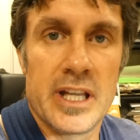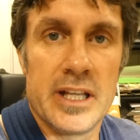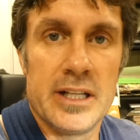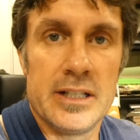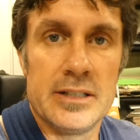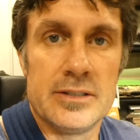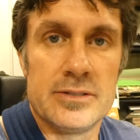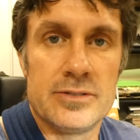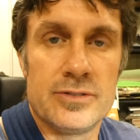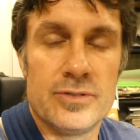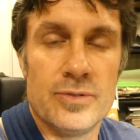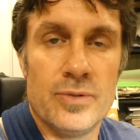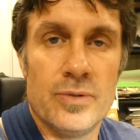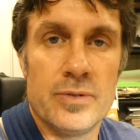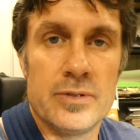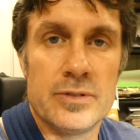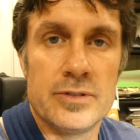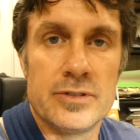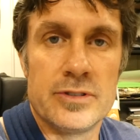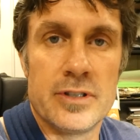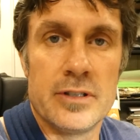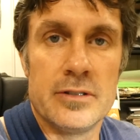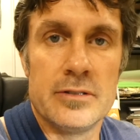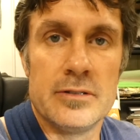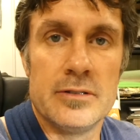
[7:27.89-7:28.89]
get it
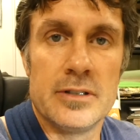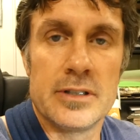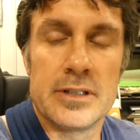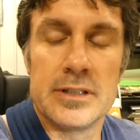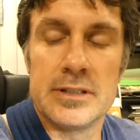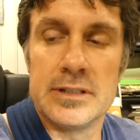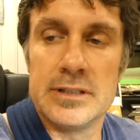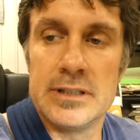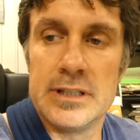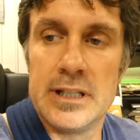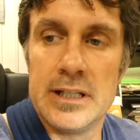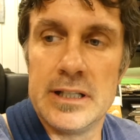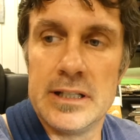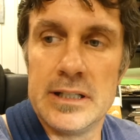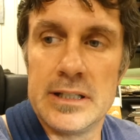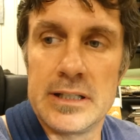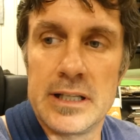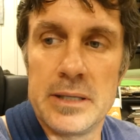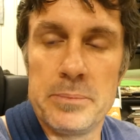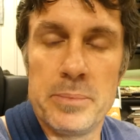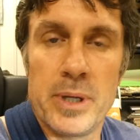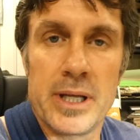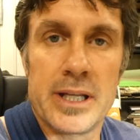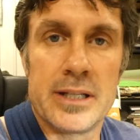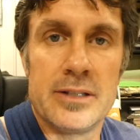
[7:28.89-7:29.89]
sorted so that I can
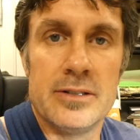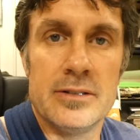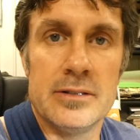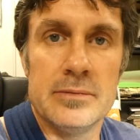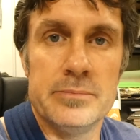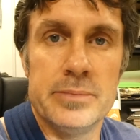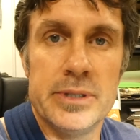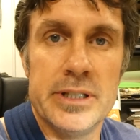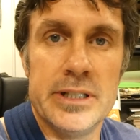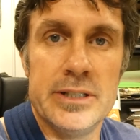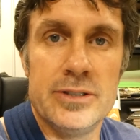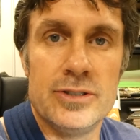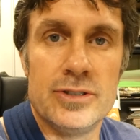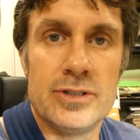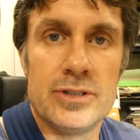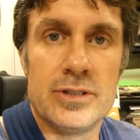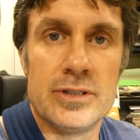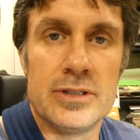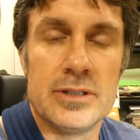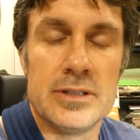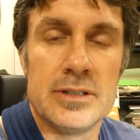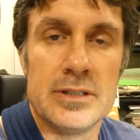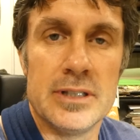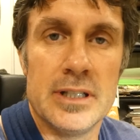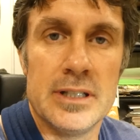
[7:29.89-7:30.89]
get back to the
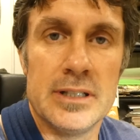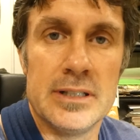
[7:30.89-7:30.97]
beach